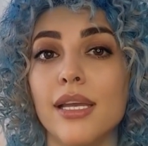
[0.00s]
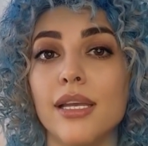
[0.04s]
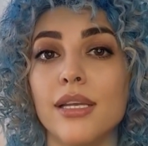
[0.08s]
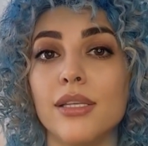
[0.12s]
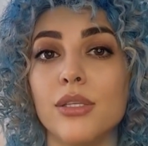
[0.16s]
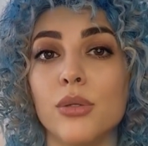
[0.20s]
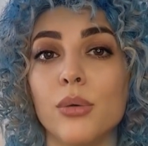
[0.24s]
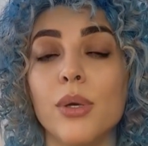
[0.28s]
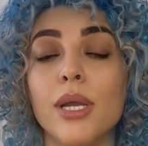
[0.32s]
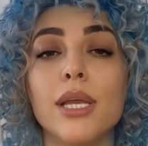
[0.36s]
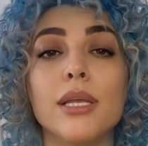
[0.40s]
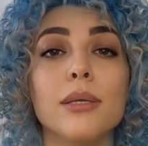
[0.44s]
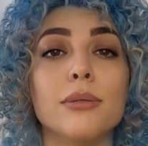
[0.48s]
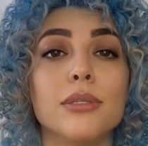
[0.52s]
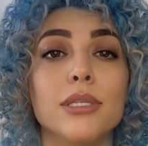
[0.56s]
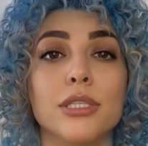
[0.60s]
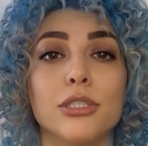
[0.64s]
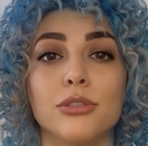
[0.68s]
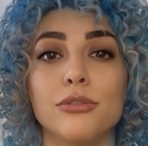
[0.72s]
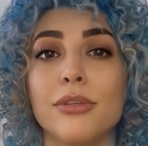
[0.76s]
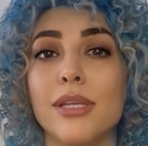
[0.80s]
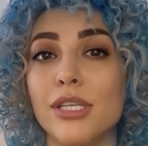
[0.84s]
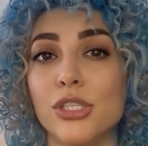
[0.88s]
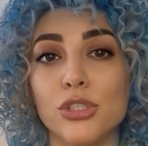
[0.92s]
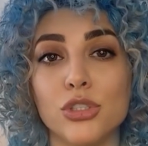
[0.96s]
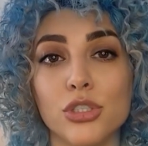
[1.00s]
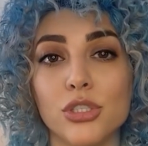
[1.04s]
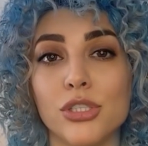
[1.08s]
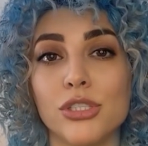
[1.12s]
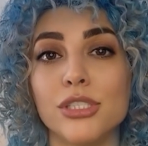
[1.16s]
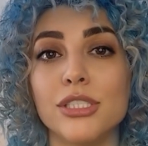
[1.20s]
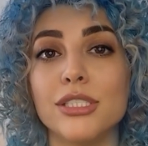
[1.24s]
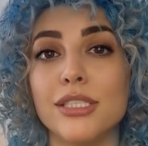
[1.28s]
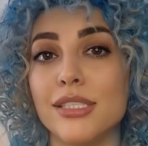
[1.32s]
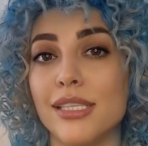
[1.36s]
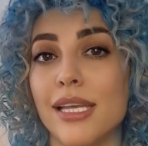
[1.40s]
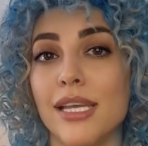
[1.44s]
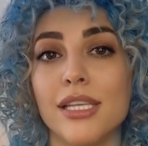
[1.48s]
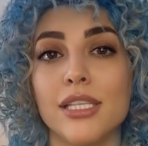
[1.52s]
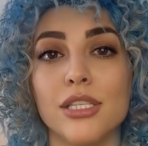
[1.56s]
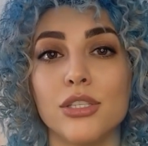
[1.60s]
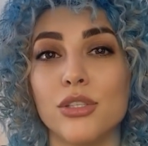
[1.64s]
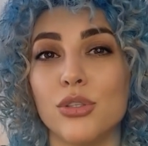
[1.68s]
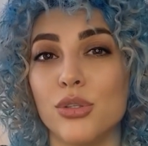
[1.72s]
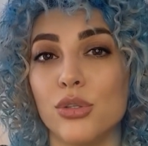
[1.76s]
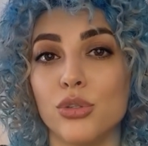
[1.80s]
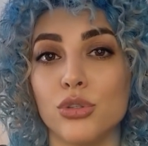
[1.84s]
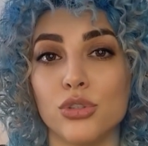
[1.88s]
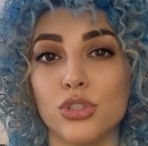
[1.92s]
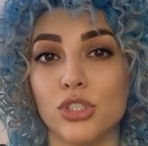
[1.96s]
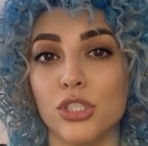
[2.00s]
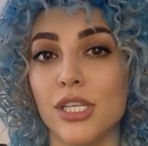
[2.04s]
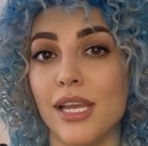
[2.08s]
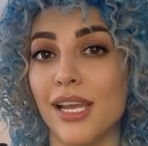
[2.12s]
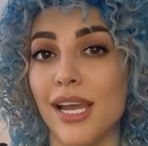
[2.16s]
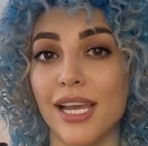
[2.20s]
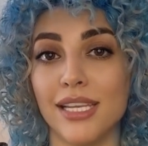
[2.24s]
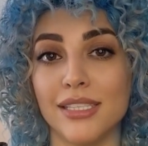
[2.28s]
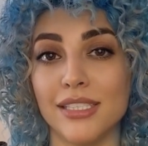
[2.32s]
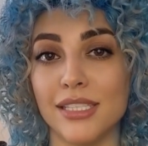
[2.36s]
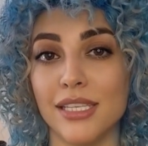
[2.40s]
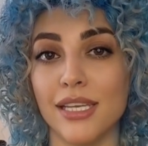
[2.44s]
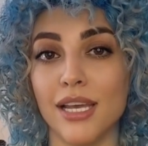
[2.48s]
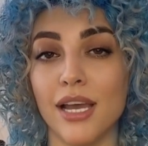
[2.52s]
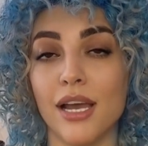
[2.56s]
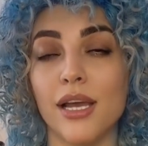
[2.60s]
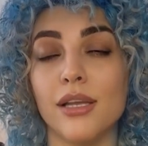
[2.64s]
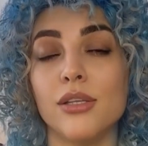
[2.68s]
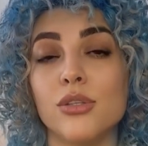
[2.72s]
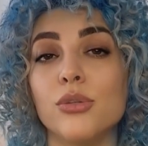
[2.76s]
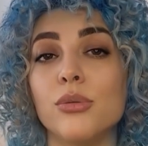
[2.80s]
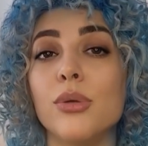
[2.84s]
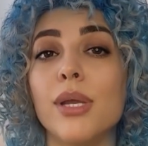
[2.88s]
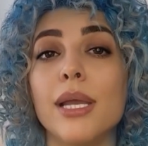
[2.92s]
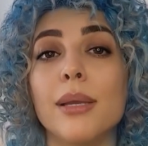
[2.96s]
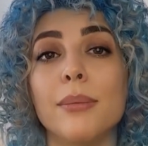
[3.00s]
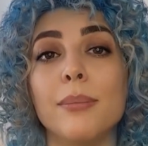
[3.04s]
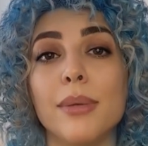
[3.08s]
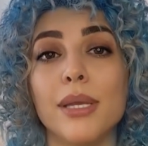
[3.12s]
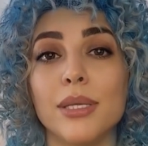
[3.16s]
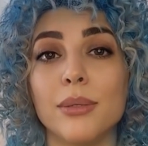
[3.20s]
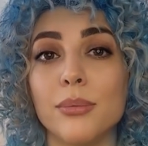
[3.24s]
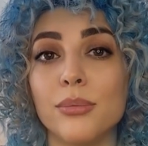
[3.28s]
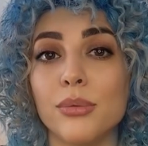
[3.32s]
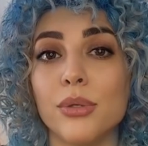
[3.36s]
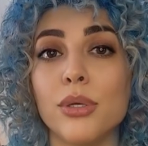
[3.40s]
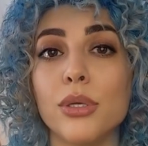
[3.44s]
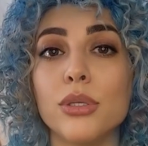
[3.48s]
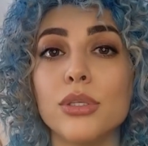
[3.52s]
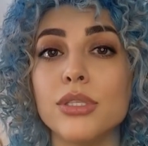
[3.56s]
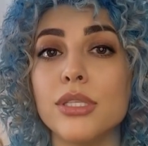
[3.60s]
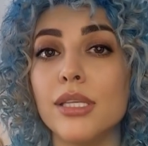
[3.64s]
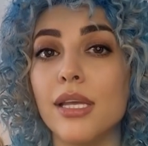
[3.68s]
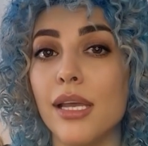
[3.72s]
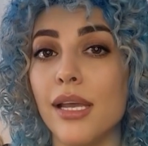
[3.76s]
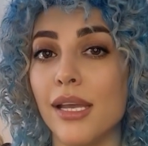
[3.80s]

One of its features is that it usually has large red pimples.